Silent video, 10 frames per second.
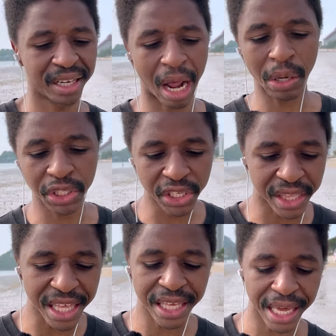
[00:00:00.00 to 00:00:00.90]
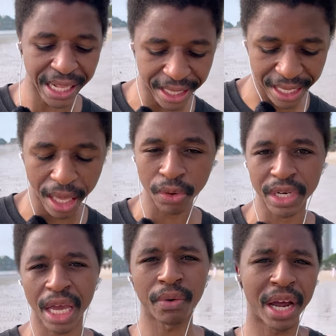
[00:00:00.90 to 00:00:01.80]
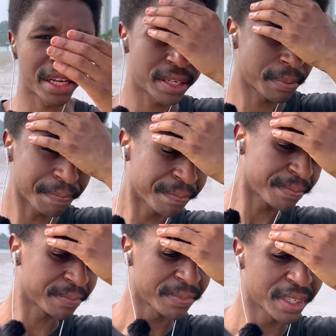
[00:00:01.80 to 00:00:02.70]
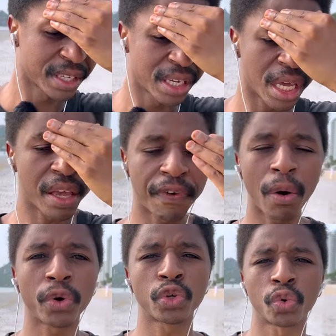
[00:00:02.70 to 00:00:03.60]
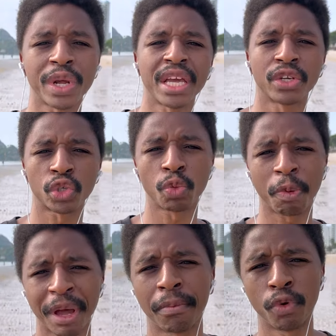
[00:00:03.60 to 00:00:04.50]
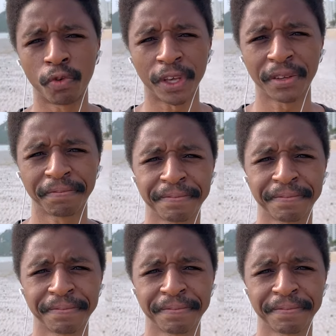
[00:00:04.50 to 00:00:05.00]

I was just thinking, like, the other day, right? If I were to create a Superman movie,